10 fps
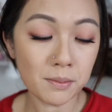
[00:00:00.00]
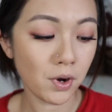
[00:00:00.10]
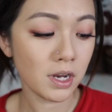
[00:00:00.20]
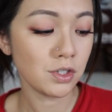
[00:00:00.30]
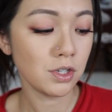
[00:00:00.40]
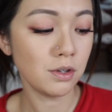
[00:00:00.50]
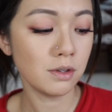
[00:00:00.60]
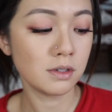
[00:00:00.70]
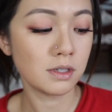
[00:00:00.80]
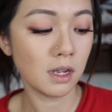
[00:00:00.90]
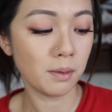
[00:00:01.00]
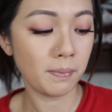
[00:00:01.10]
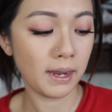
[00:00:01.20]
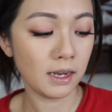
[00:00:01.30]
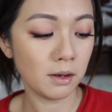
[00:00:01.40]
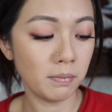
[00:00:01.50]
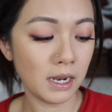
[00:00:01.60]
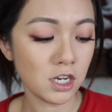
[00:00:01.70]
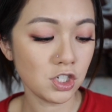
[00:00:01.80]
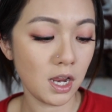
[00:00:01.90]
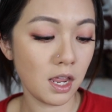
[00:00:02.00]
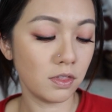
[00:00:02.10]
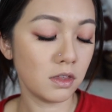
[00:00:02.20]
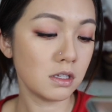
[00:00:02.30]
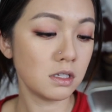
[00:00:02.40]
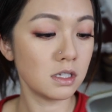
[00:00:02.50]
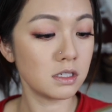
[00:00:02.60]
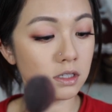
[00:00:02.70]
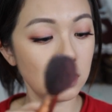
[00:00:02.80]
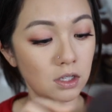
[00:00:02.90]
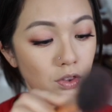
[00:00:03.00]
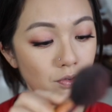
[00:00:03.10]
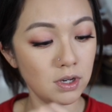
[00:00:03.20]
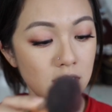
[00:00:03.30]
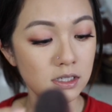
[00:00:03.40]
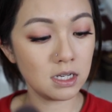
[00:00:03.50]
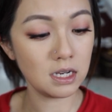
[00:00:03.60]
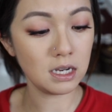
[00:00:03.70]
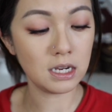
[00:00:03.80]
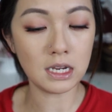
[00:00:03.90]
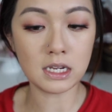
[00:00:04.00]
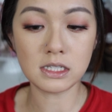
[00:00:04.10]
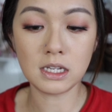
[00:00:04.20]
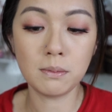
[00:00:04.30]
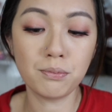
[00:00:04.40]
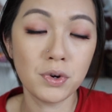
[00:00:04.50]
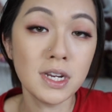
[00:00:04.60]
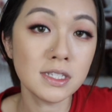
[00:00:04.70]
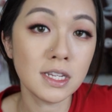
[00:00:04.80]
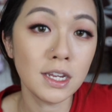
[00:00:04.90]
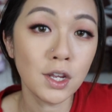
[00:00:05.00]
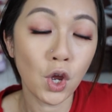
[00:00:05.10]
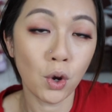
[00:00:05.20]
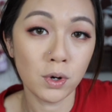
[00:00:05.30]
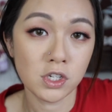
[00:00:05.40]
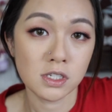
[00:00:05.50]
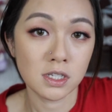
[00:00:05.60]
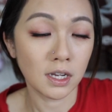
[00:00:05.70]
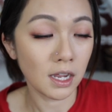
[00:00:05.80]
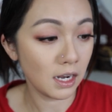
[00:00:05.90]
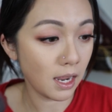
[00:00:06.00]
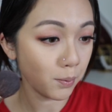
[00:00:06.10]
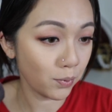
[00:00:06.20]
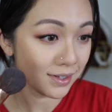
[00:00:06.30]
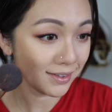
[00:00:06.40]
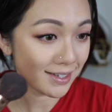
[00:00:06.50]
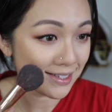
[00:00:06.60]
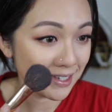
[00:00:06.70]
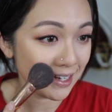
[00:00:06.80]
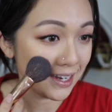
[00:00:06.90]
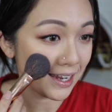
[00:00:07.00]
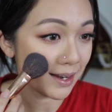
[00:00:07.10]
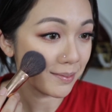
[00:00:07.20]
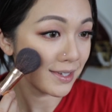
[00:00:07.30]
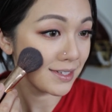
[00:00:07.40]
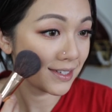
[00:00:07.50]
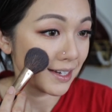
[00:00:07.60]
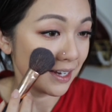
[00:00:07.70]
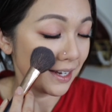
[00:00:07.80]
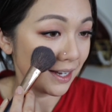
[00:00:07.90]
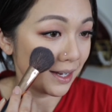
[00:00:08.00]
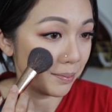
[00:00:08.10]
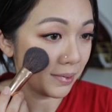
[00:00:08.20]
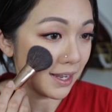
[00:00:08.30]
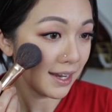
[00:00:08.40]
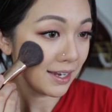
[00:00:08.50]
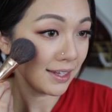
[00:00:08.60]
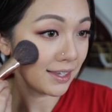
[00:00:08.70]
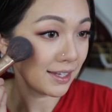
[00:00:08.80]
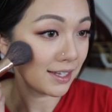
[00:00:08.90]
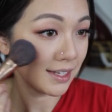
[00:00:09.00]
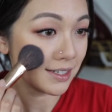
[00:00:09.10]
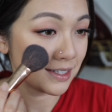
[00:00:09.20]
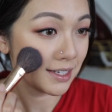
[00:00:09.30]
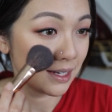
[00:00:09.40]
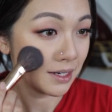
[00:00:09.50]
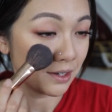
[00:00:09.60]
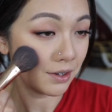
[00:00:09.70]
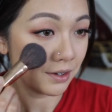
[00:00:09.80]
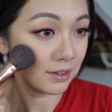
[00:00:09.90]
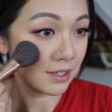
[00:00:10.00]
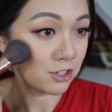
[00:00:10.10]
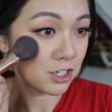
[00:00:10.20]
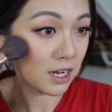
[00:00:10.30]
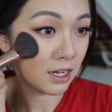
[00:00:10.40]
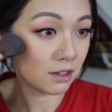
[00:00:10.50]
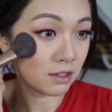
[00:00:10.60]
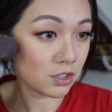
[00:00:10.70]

I'm going to use a pink blush and this is the 3CE Easy Breezy which is a collab with Disney and I'm just applying this on the cheek.